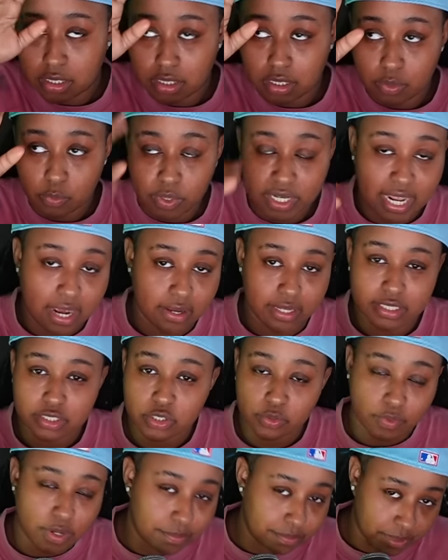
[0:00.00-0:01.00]
without
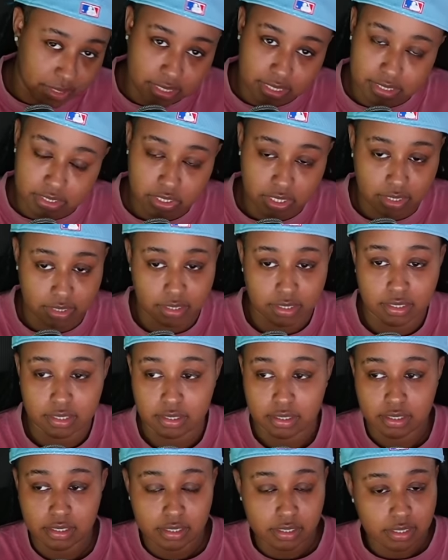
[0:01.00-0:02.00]
interrupting each other.
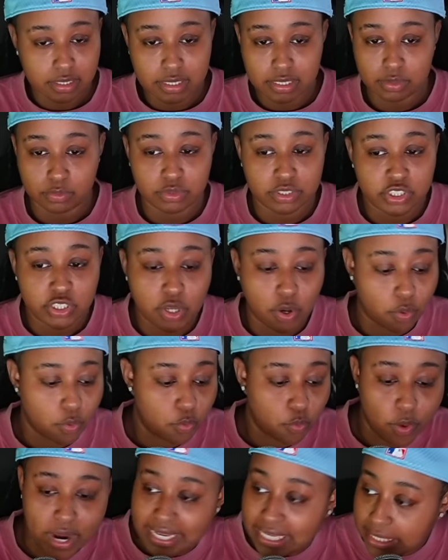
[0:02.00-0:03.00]
It, it, was no
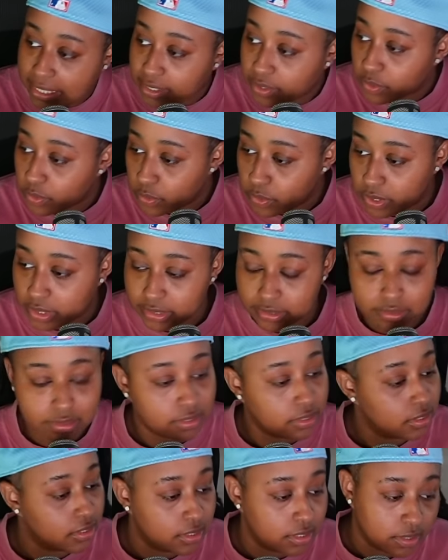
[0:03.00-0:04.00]
waiting on
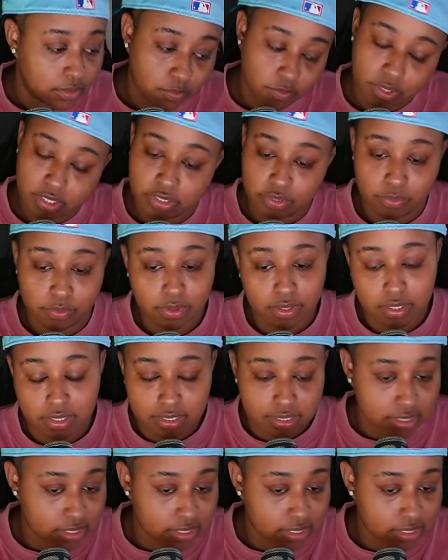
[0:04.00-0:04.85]
what you were going to